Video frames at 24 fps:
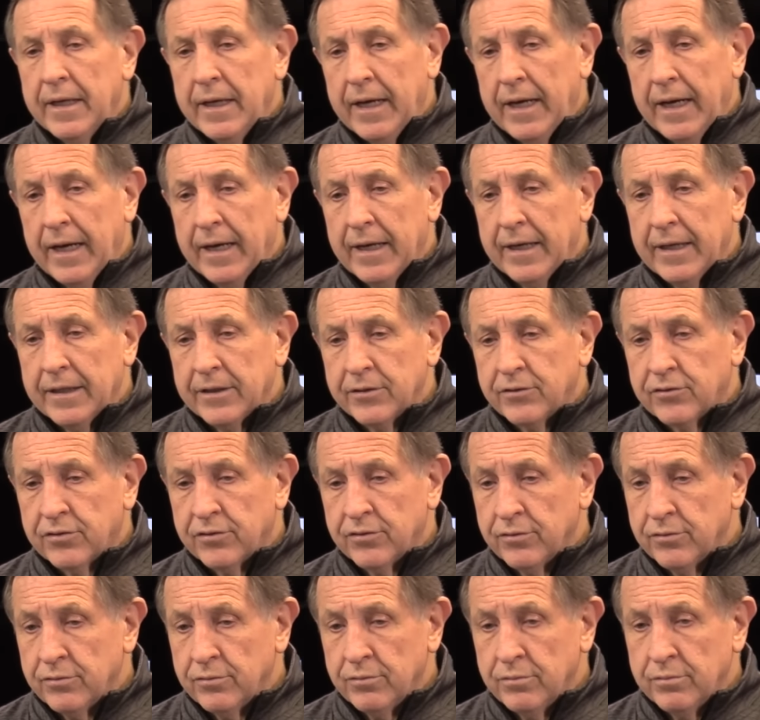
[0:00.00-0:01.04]
uh,
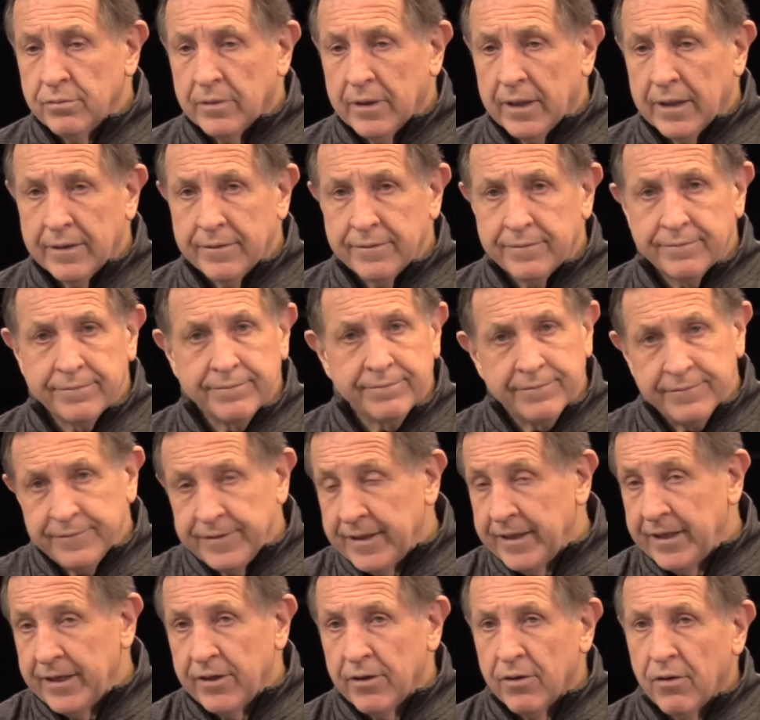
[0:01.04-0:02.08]
through uh,
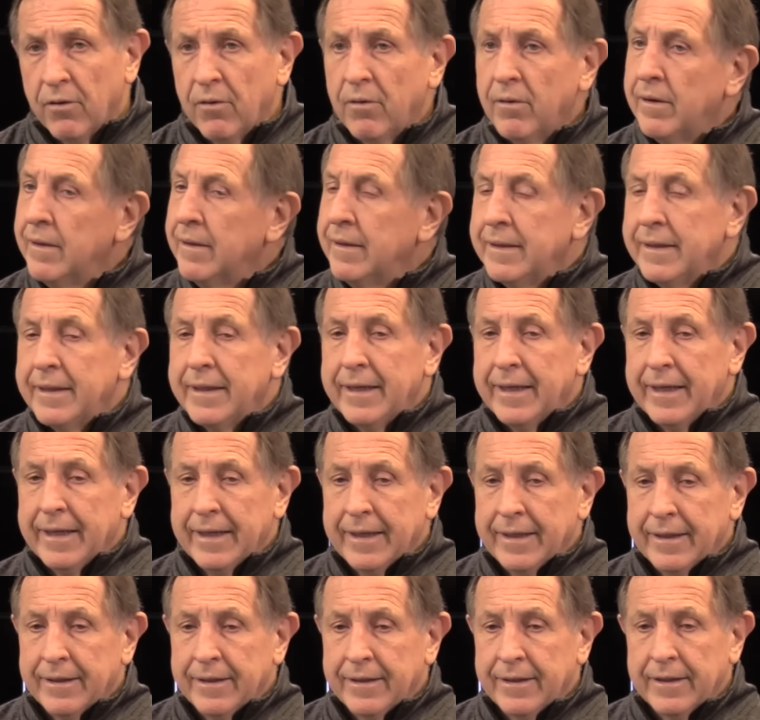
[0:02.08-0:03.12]
video
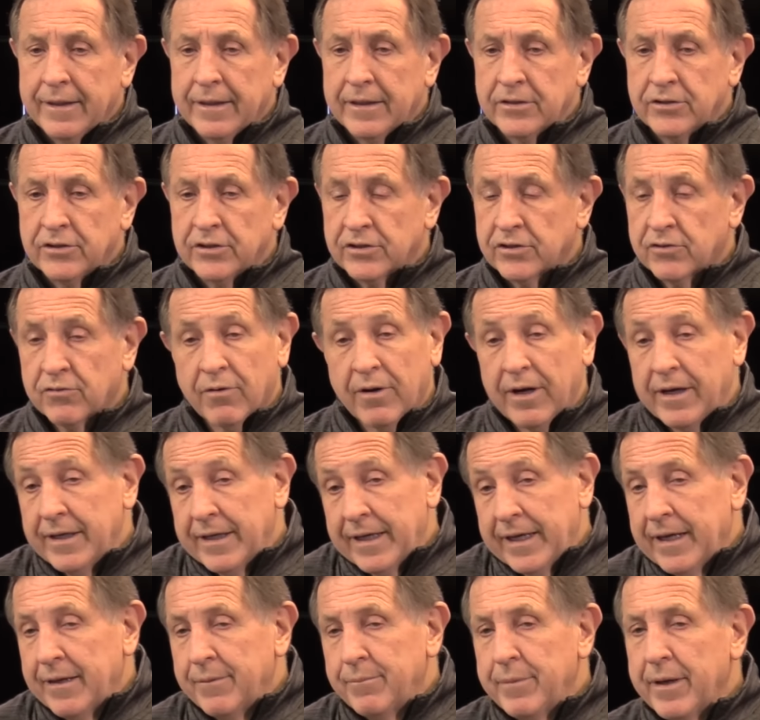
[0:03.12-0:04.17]
and just trying
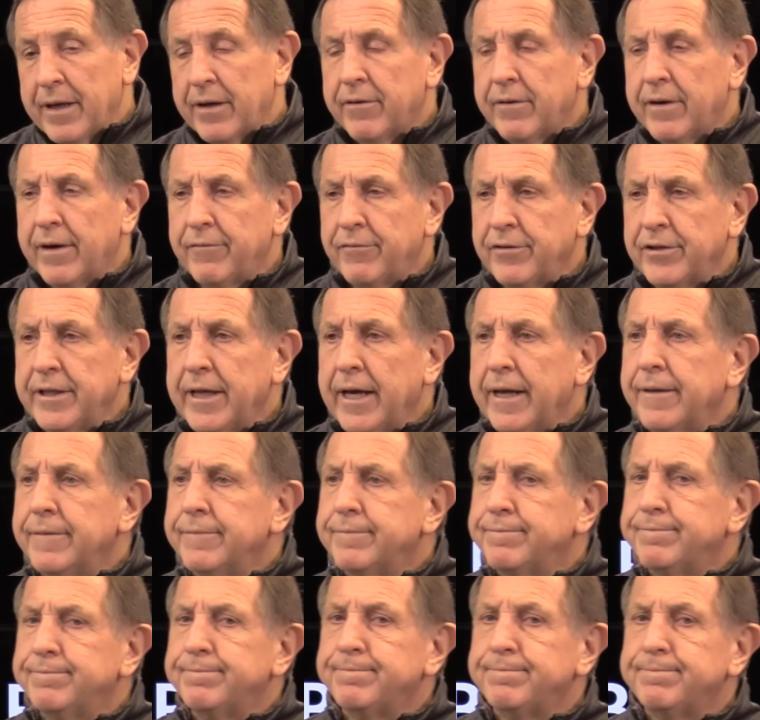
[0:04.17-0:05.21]
to get better every day.
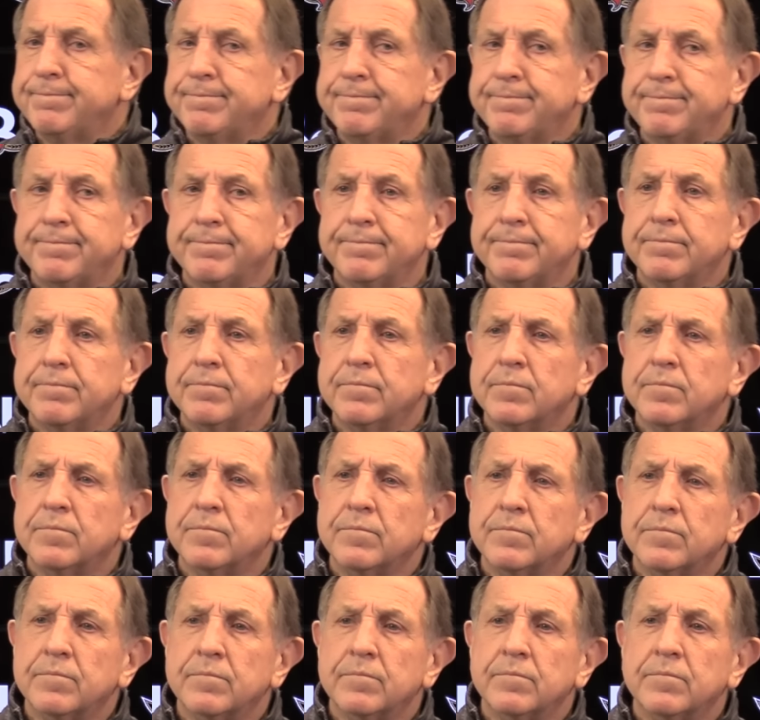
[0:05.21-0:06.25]
do you feel your
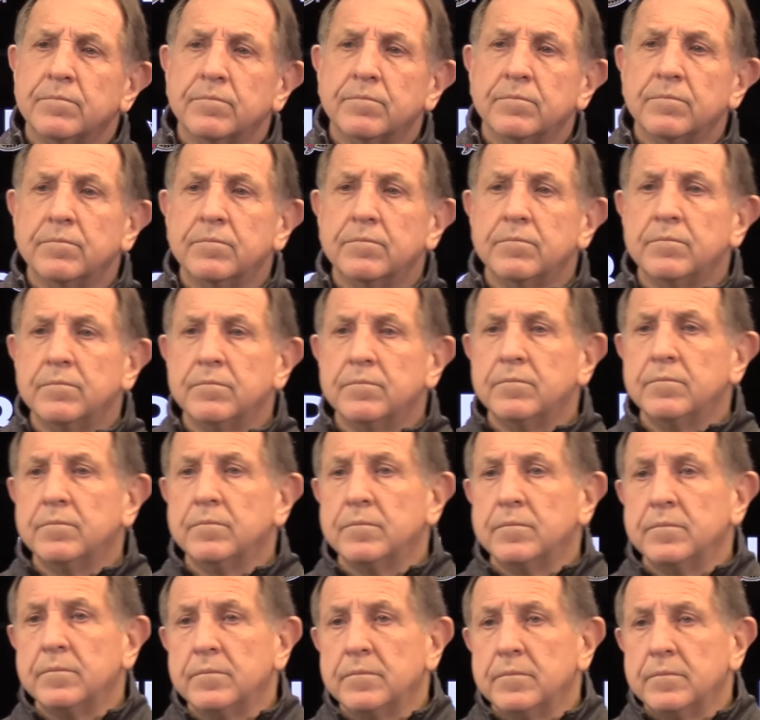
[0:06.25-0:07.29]
team is learning in
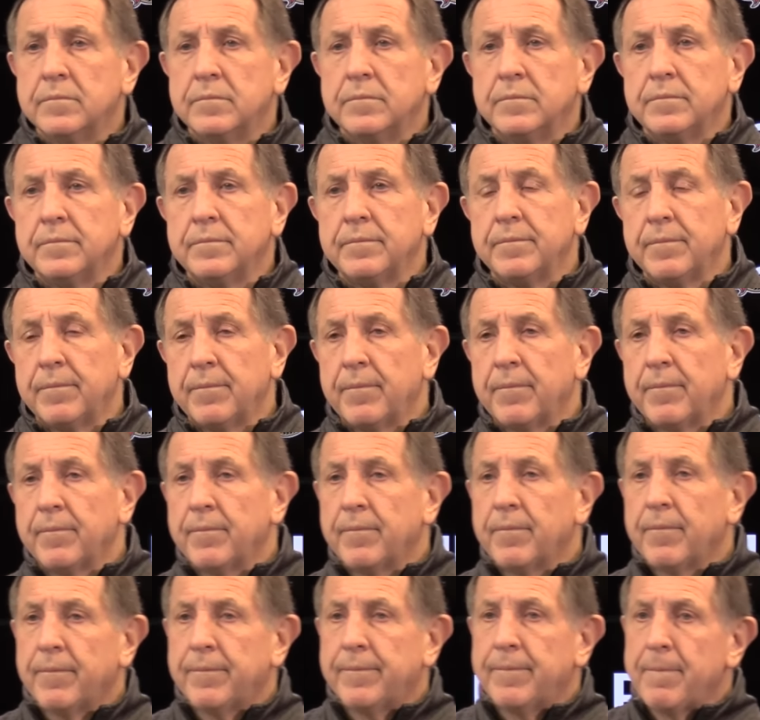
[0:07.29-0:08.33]
terms of the concepts
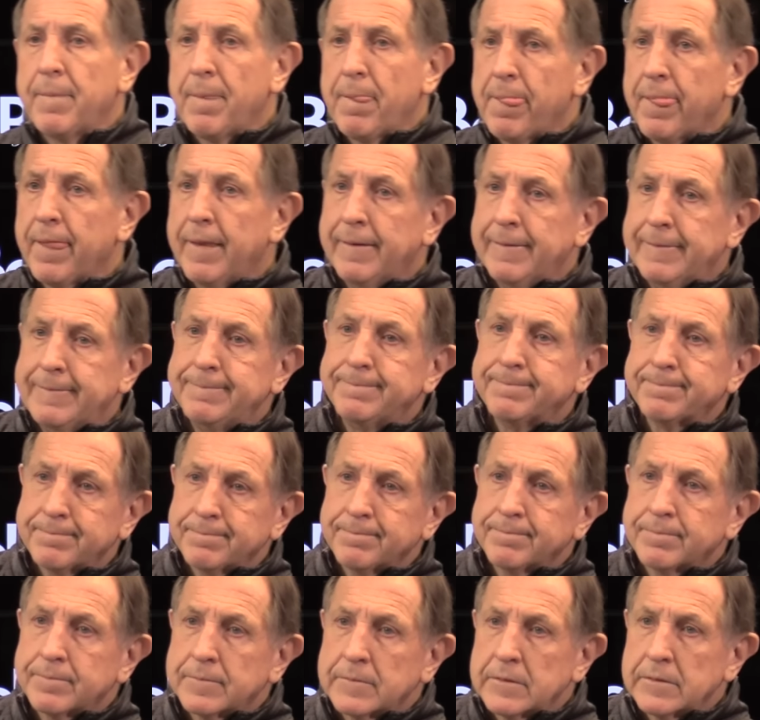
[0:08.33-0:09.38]
so far under your
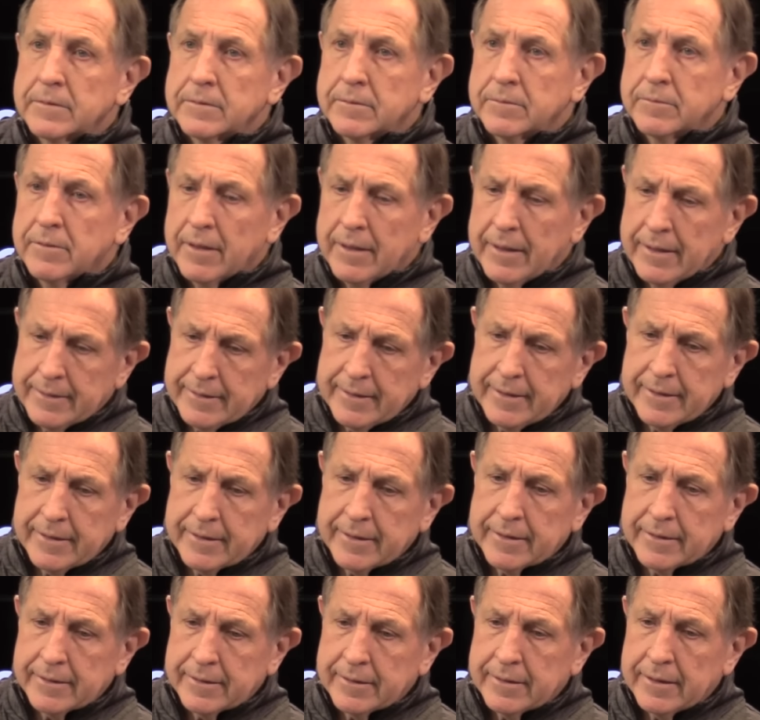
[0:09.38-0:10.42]
tenure? Well, I think
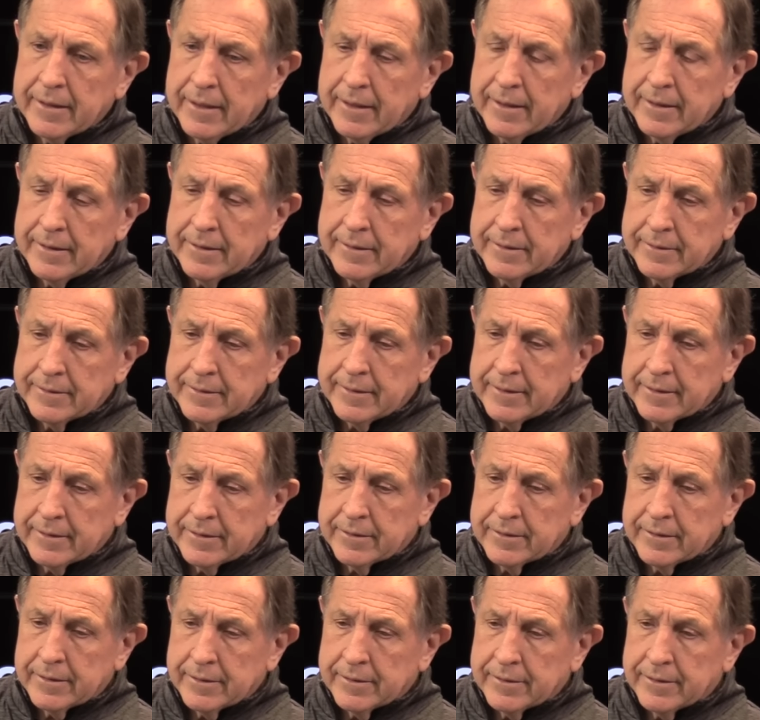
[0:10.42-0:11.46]
that that
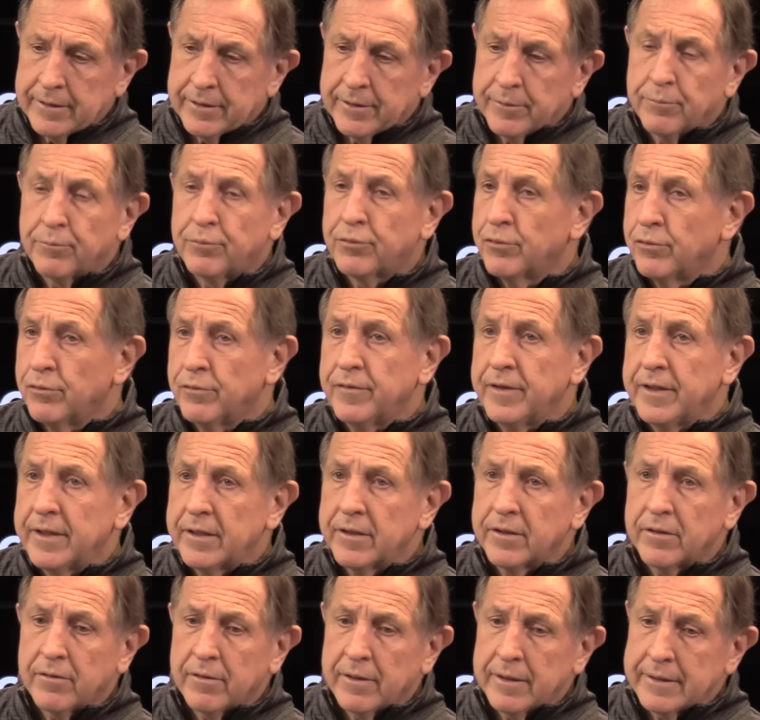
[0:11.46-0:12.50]
they're improving.
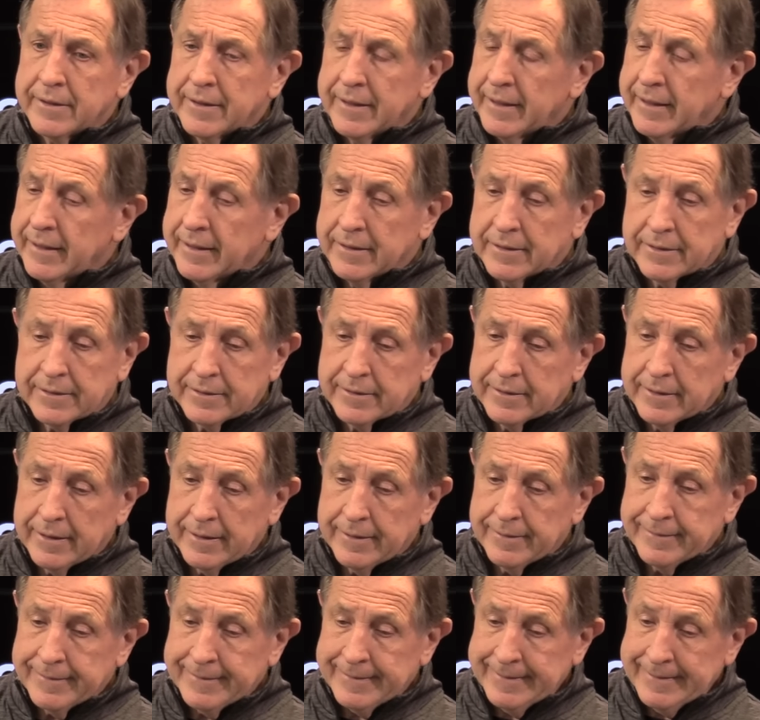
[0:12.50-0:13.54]
You know, I think it's
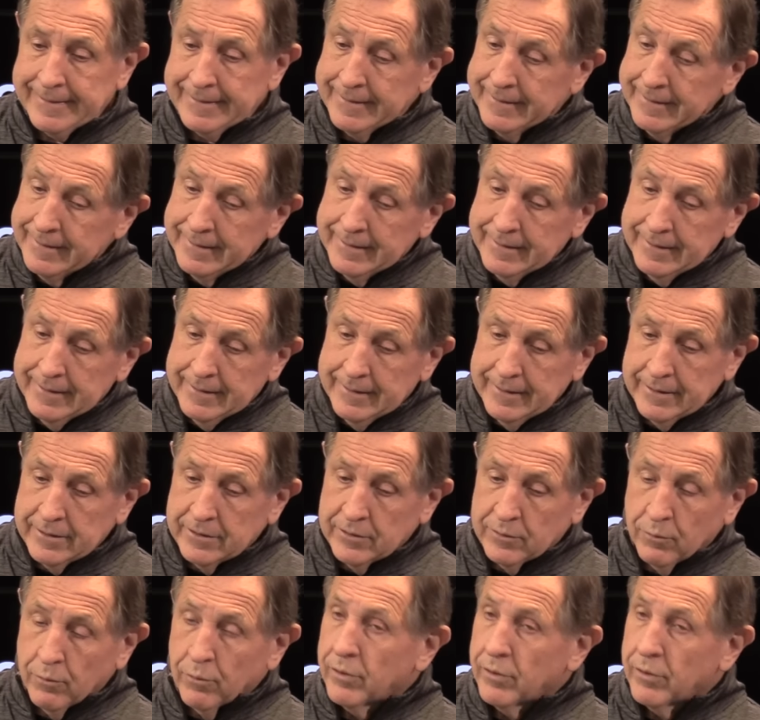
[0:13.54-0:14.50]
it's